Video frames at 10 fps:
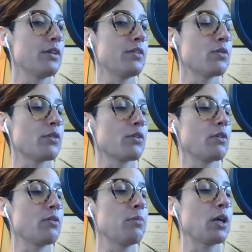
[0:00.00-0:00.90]
in the
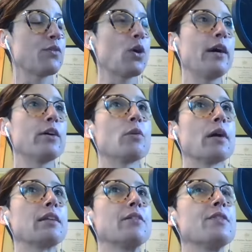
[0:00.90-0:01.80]
northern part of Ohio where
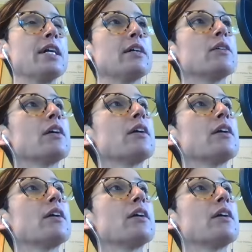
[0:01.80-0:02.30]
I live now.